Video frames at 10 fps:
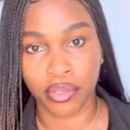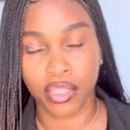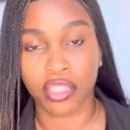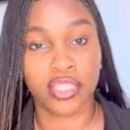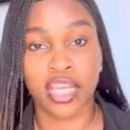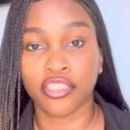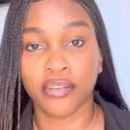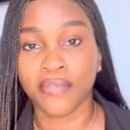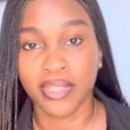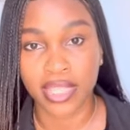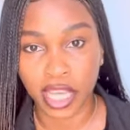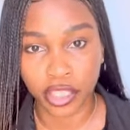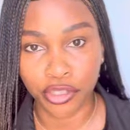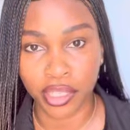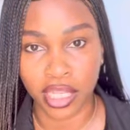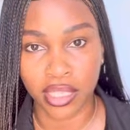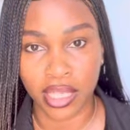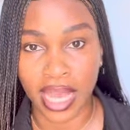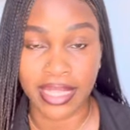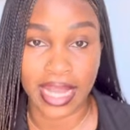the Central Visa Unit,
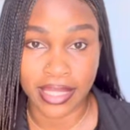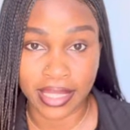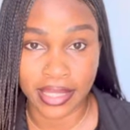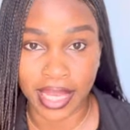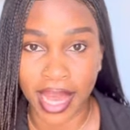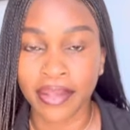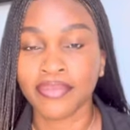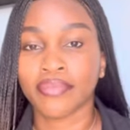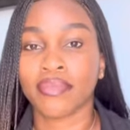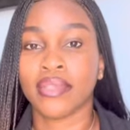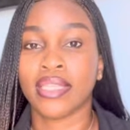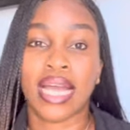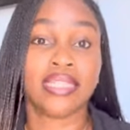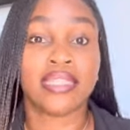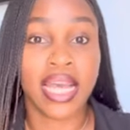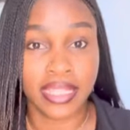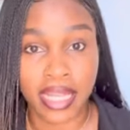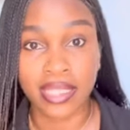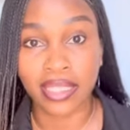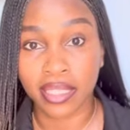Identitia, that is
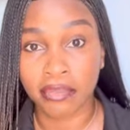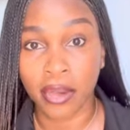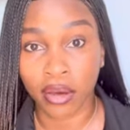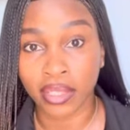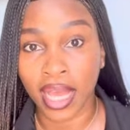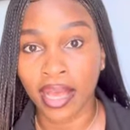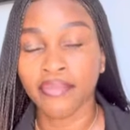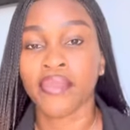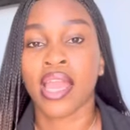Identity Malta.